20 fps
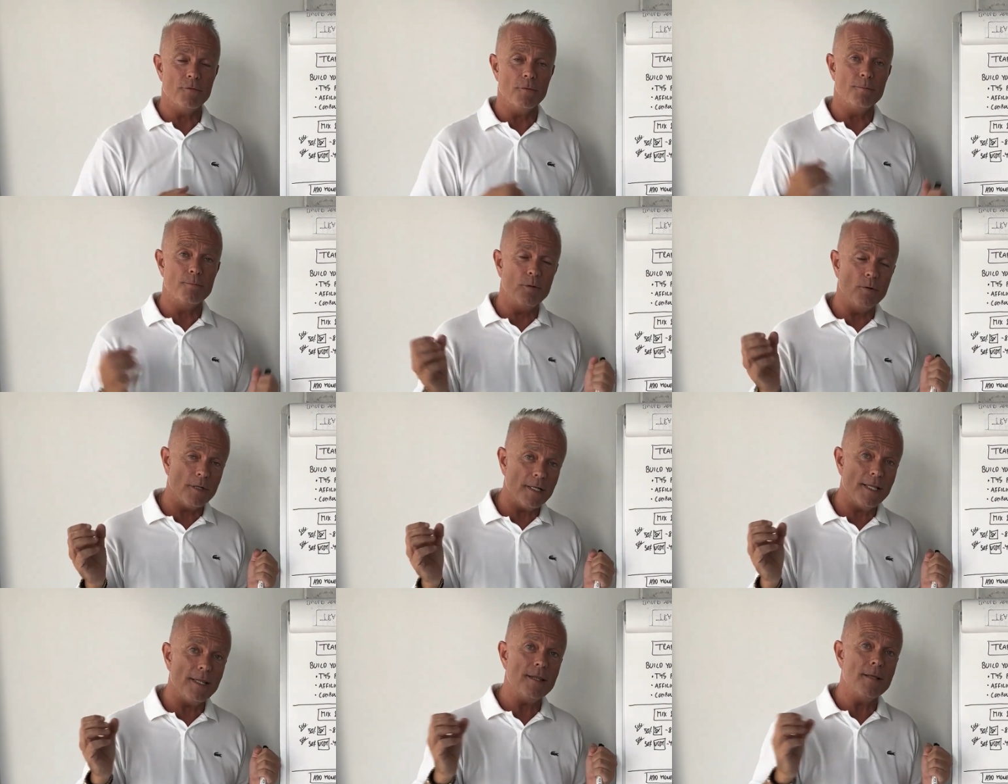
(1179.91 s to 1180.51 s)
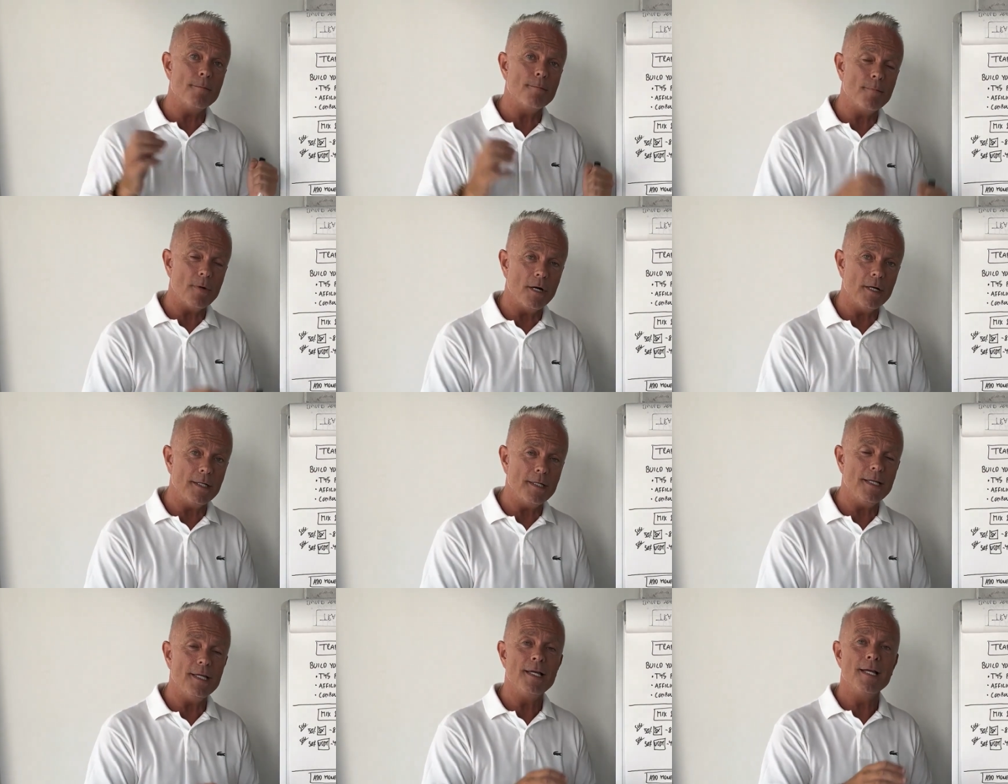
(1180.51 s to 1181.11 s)
You put in the
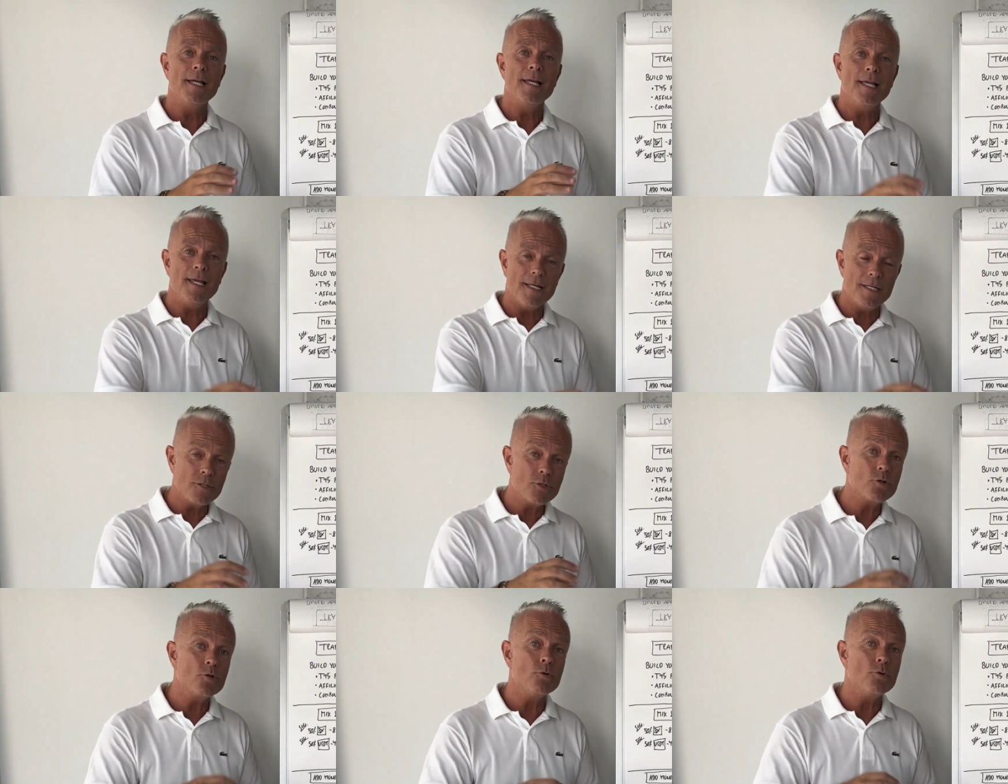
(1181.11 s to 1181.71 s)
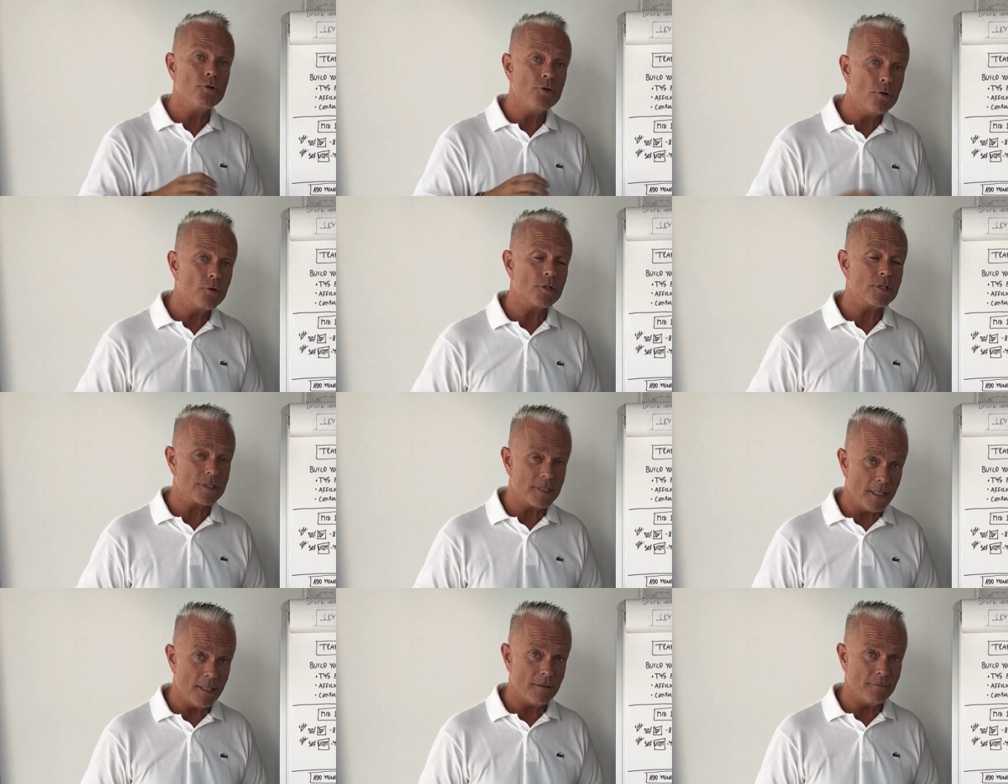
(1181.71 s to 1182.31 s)
money into
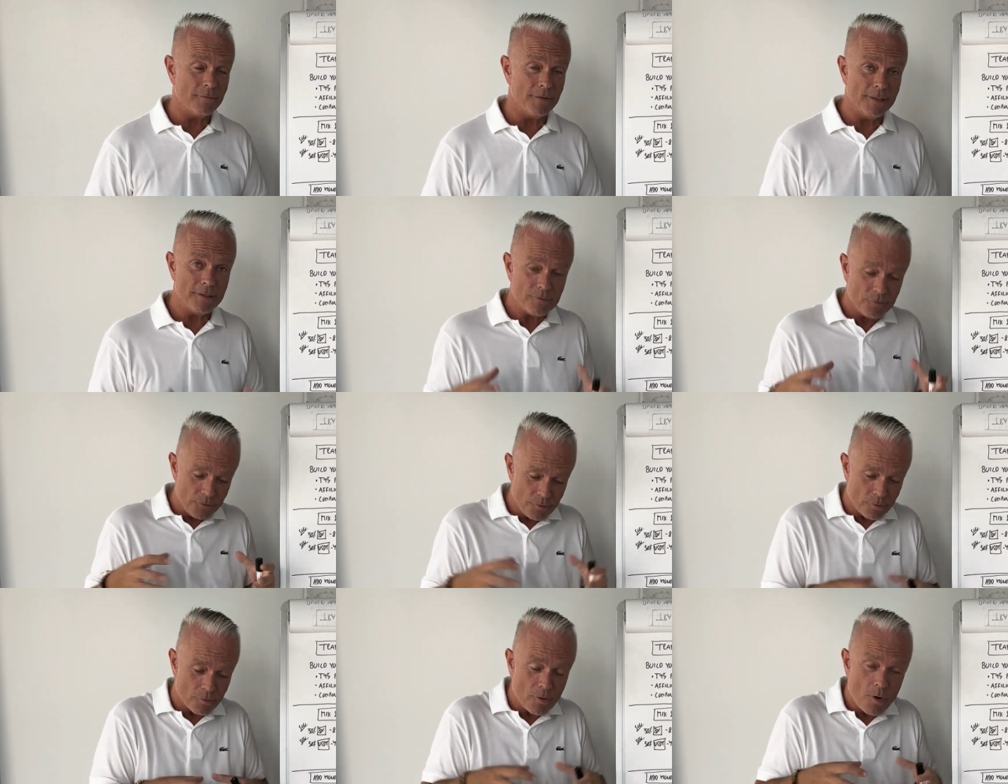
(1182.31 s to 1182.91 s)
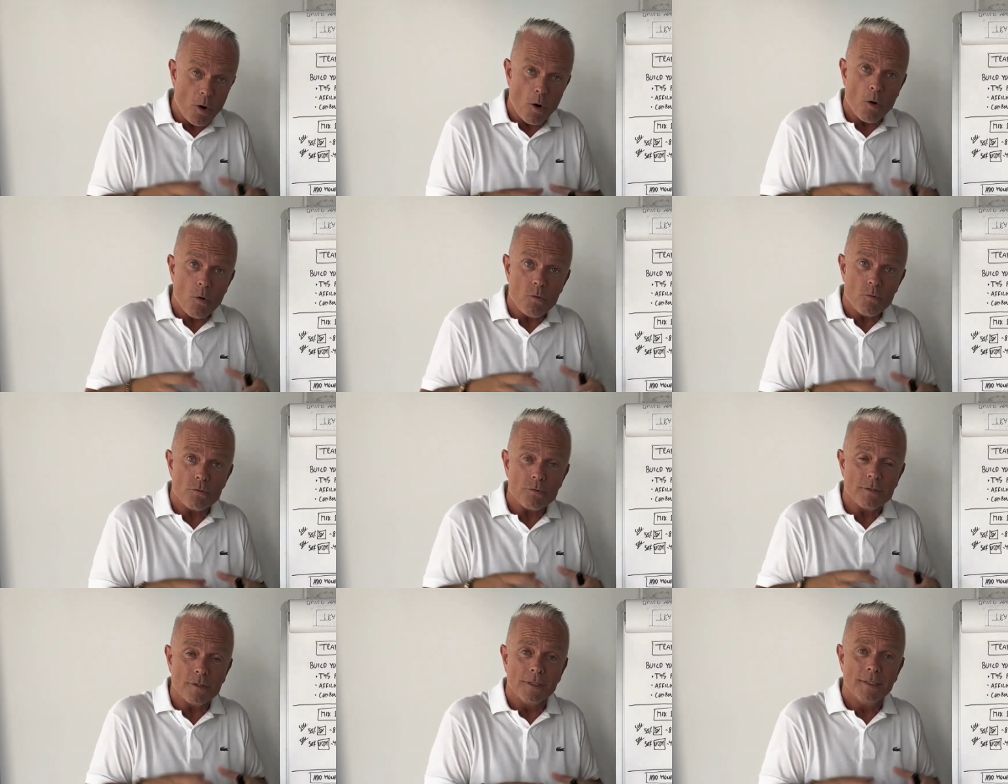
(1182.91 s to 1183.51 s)
yourself, into your
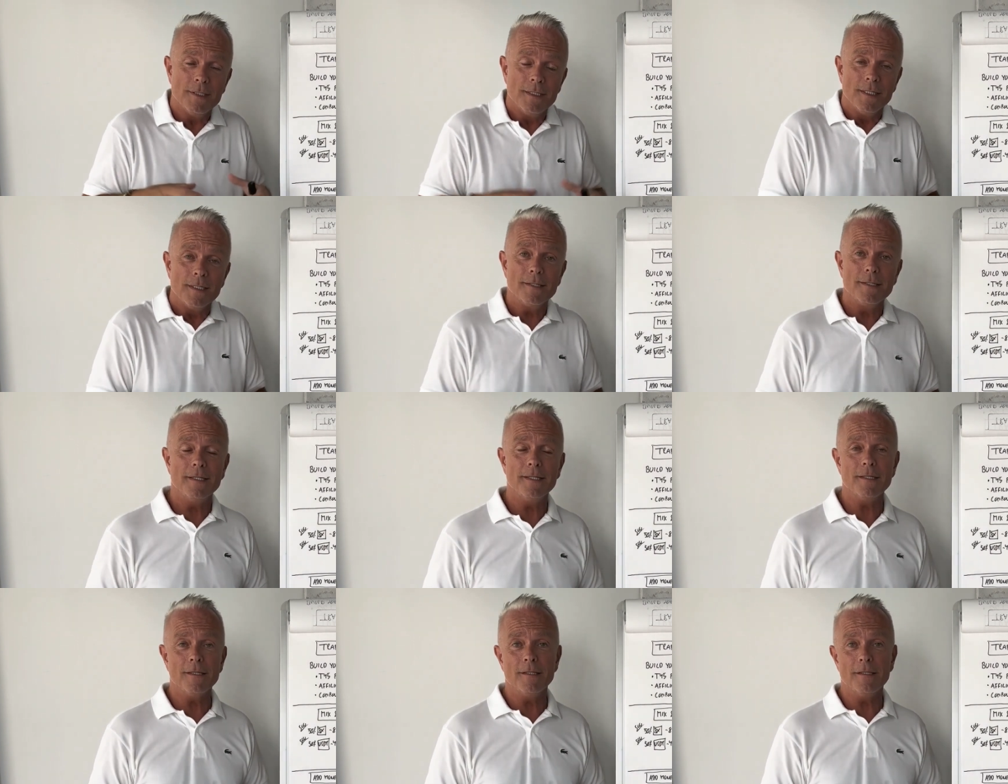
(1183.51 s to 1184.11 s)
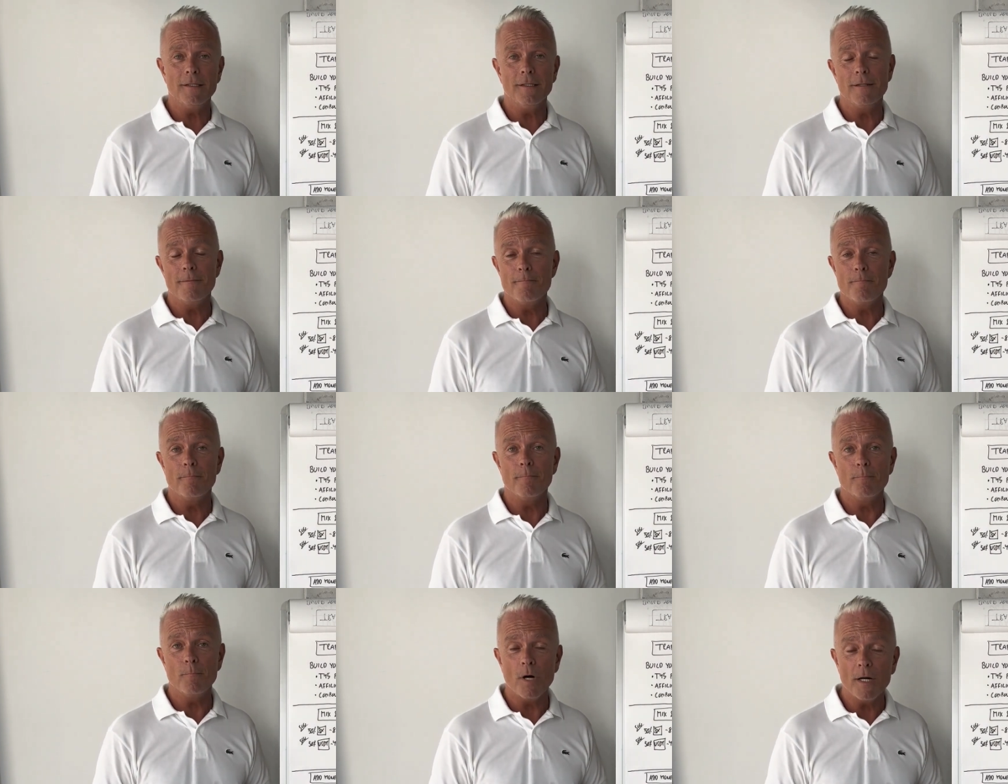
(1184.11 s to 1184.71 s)
own little
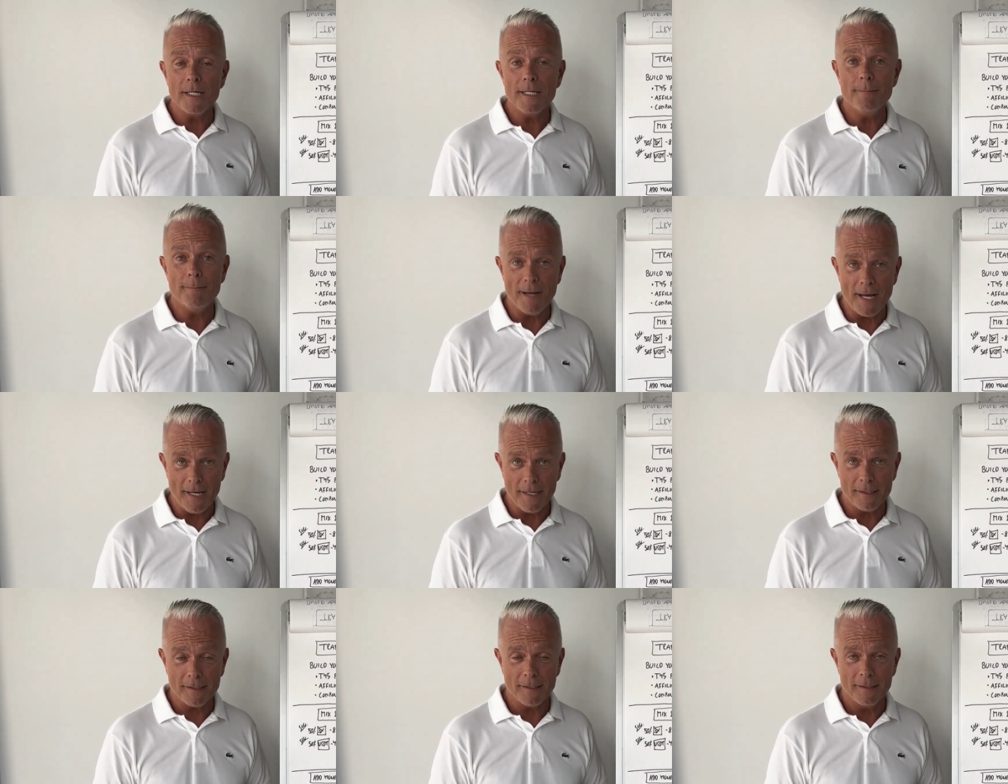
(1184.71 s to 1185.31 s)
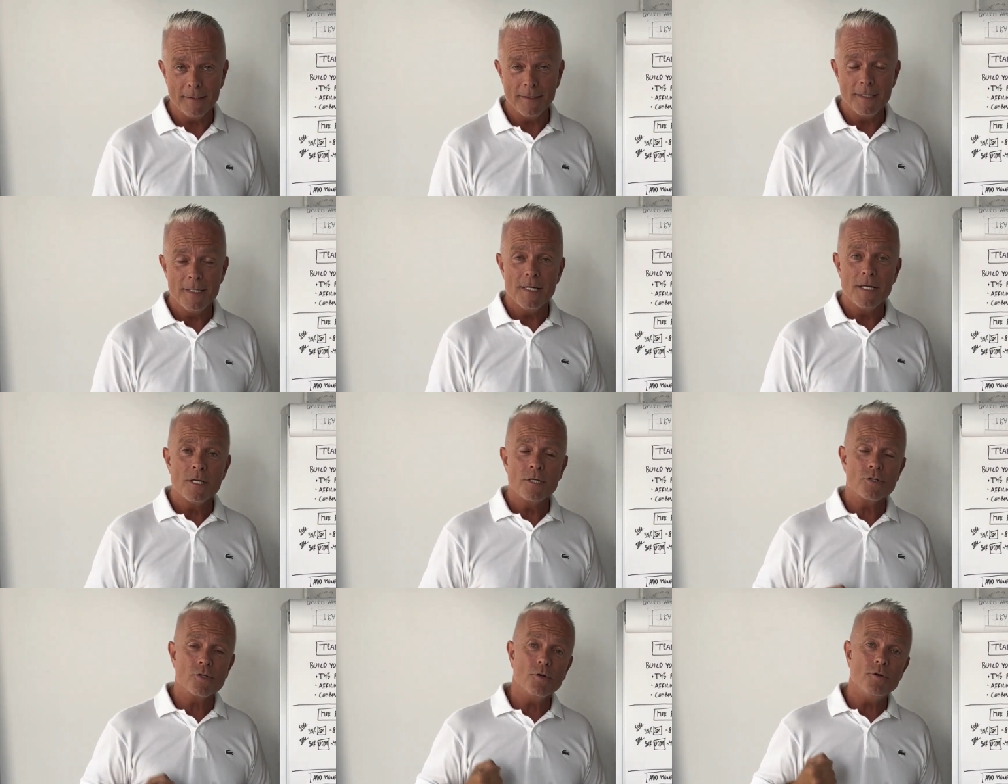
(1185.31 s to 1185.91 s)
money bag.
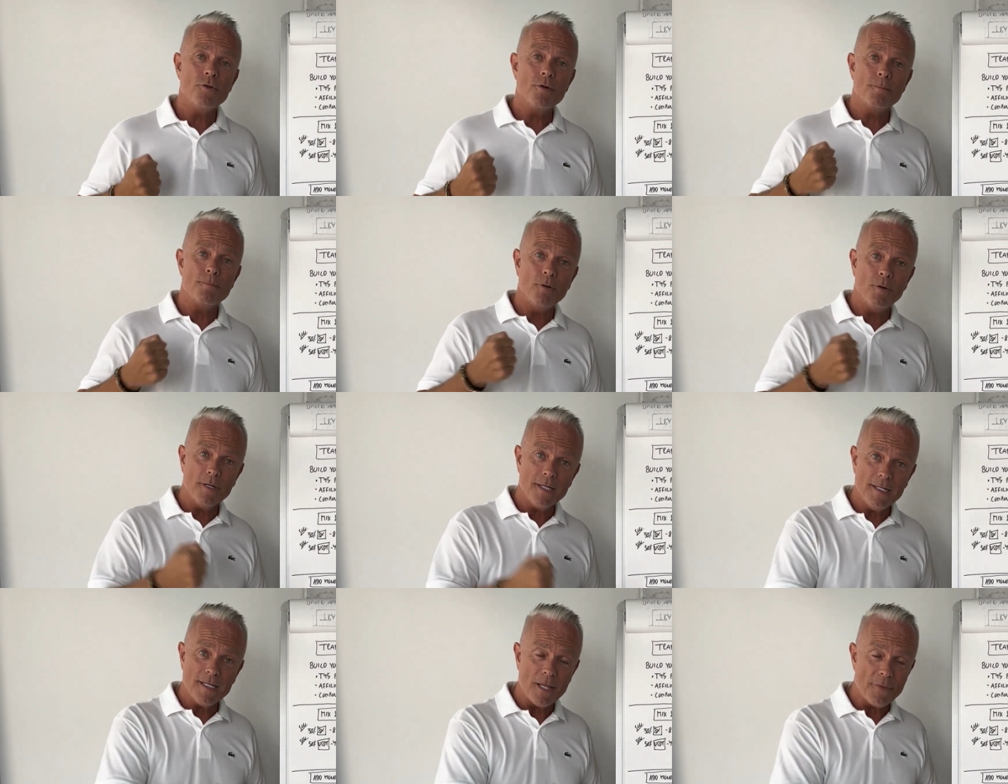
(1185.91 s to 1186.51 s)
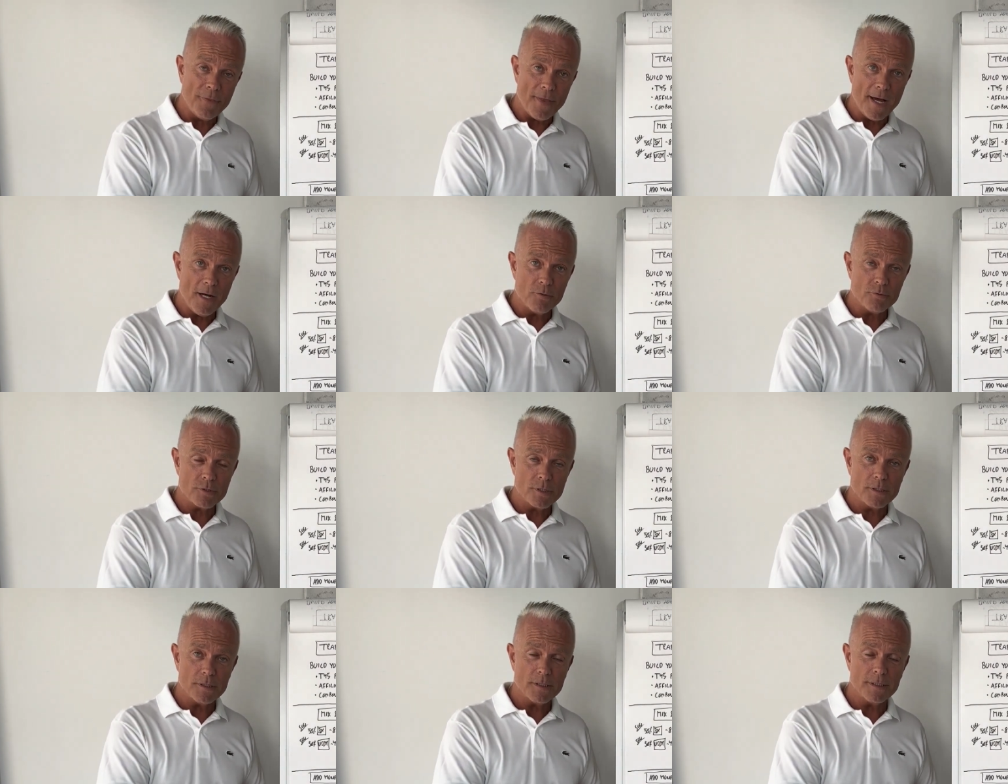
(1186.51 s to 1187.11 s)
So you put in
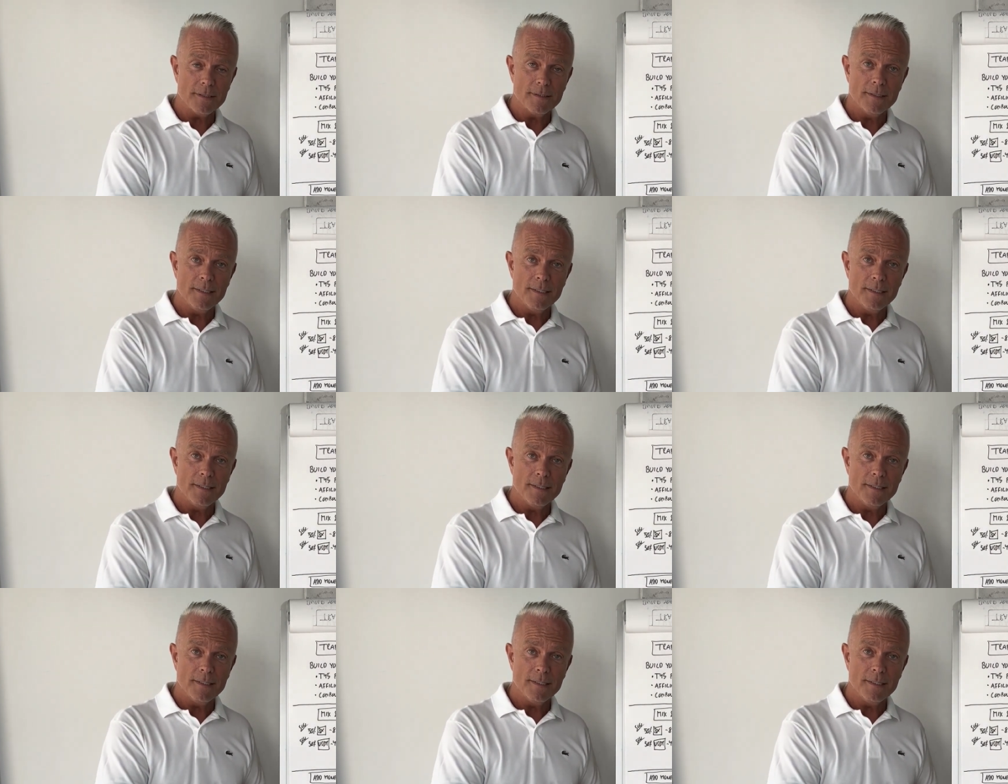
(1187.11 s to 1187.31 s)
1,000,